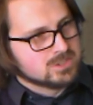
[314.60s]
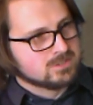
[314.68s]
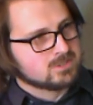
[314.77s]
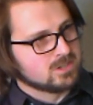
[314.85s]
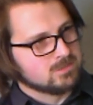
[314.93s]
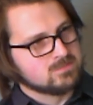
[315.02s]

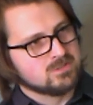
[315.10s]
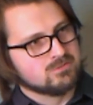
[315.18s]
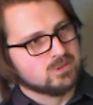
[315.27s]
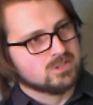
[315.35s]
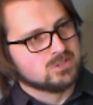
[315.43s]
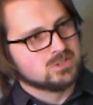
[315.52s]
types of
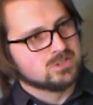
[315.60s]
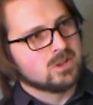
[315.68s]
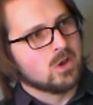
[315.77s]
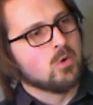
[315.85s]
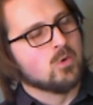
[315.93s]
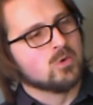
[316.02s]
religion,
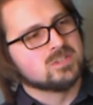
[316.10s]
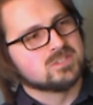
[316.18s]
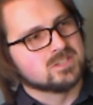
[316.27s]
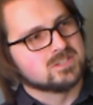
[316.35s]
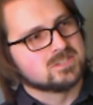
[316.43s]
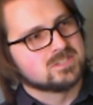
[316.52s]
or is
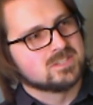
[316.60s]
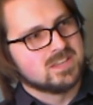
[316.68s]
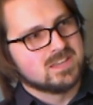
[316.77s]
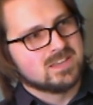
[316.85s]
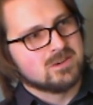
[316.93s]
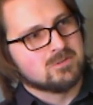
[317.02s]
it
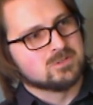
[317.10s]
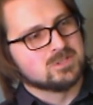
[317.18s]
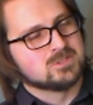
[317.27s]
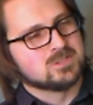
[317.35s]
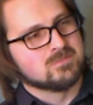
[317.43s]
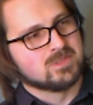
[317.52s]

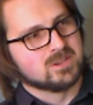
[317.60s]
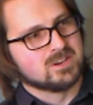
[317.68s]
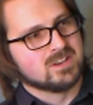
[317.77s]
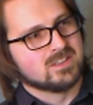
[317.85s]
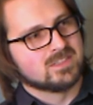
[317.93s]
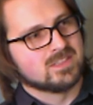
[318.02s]

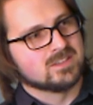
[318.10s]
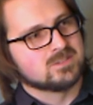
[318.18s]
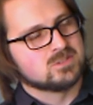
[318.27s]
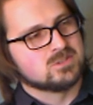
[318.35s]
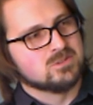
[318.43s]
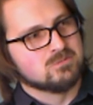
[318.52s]
something
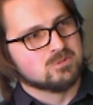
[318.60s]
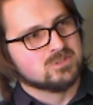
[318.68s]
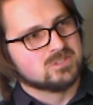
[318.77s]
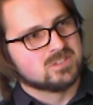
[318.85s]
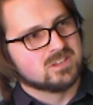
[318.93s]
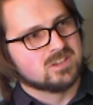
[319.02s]
that you
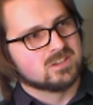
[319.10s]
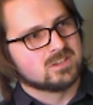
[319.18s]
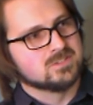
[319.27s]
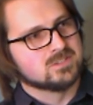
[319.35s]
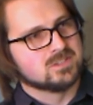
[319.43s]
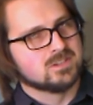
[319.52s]
would
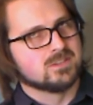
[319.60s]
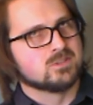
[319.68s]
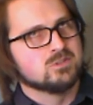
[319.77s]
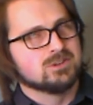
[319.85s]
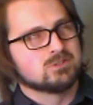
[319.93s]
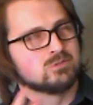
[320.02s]
consider that
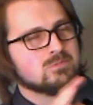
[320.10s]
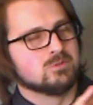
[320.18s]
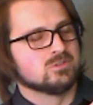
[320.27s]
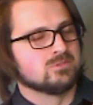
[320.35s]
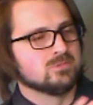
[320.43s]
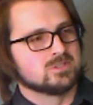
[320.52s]
you've had to
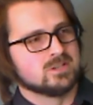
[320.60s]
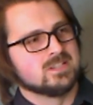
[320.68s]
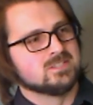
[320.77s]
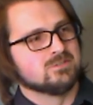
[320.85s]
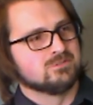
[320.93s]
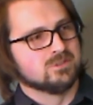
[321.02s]
approach from a slightly different